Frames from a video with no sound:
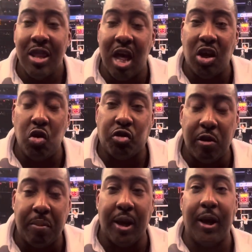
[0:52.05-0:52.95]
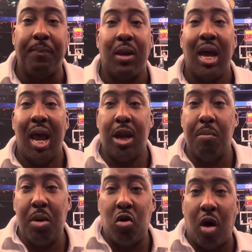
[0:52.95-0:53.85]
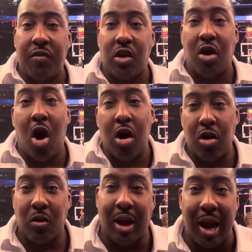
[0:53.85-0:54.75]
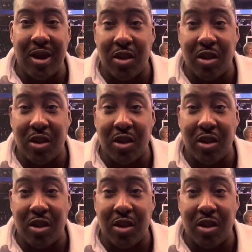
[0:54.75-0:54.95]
that used to be in the middle of the garden, okay?